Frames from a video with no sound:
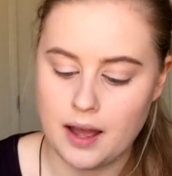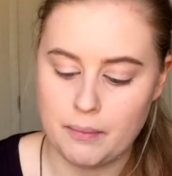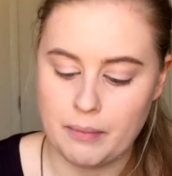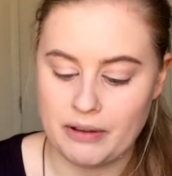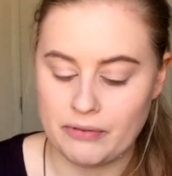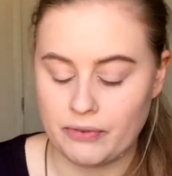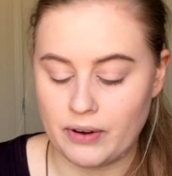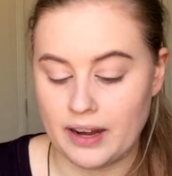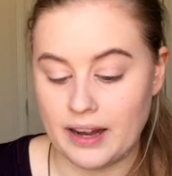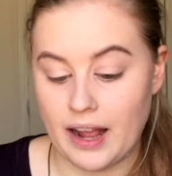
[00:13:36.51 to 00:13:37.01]

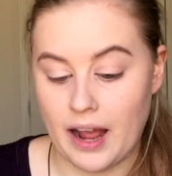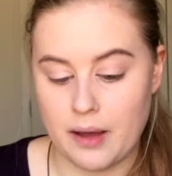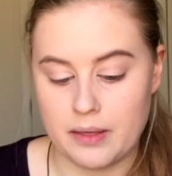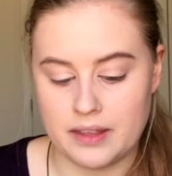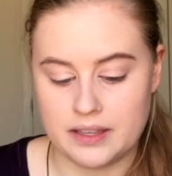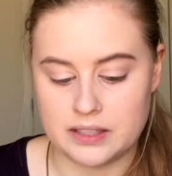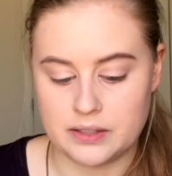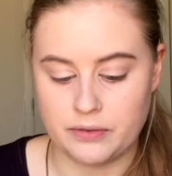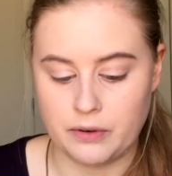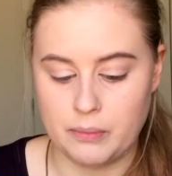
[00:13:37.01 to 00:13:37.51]
My friend got
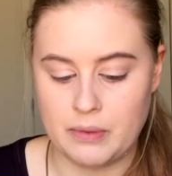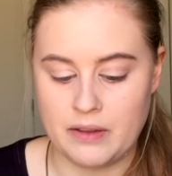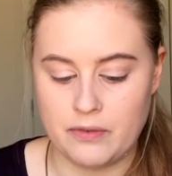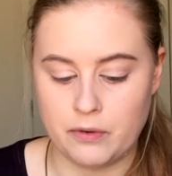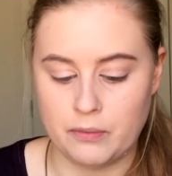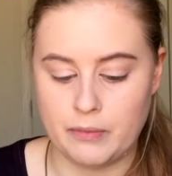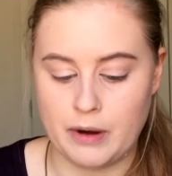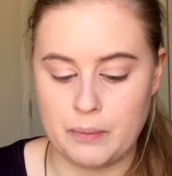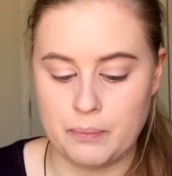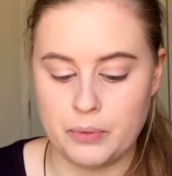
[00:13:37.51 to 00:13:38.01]
this for me
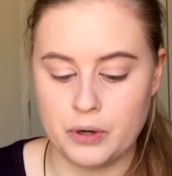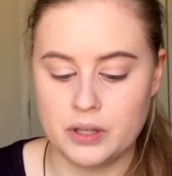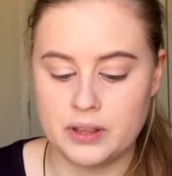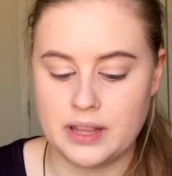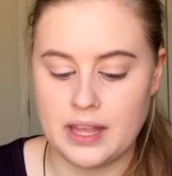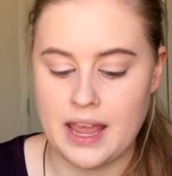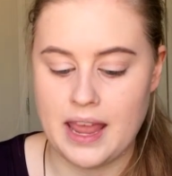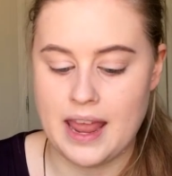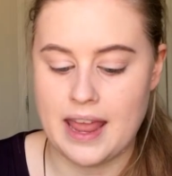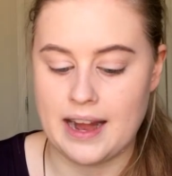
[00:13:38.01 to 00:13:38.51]
for my
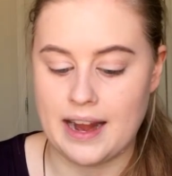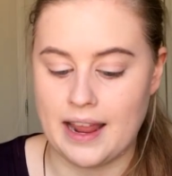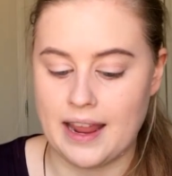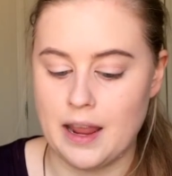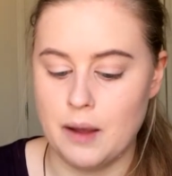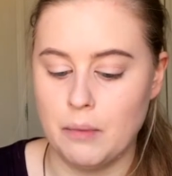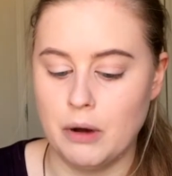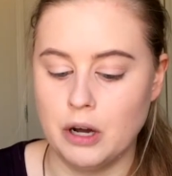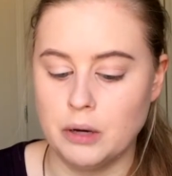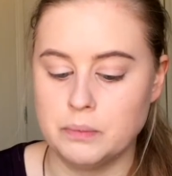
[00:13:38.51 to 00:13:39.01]
birthday, and I
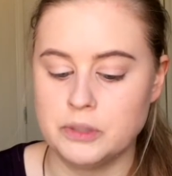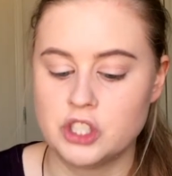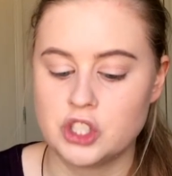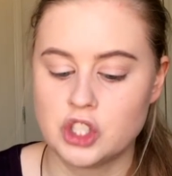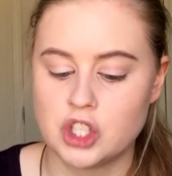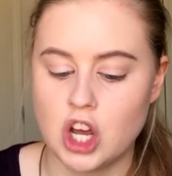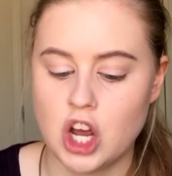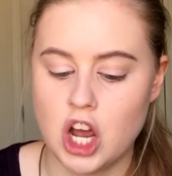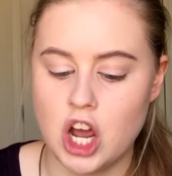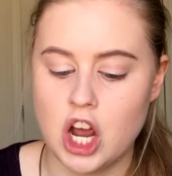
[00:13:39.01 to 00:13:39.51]
am
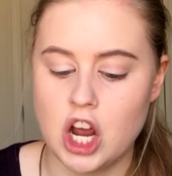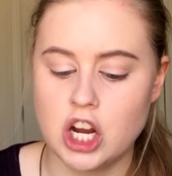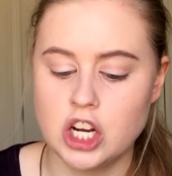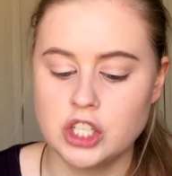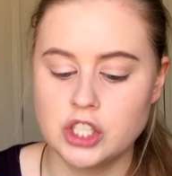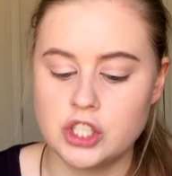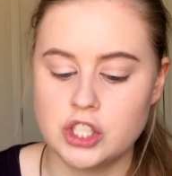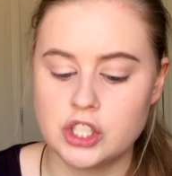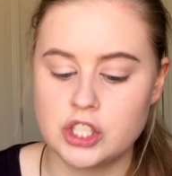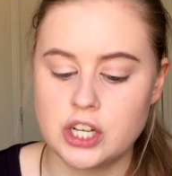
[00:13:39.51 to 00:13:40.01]

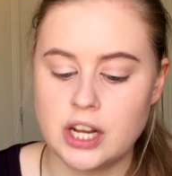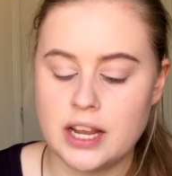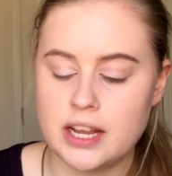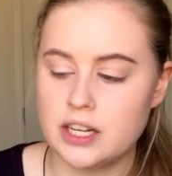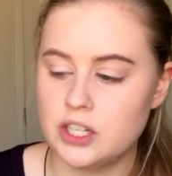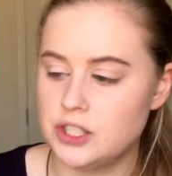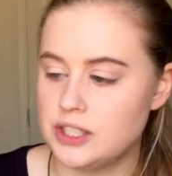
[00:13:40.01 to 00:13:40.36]
obsessed.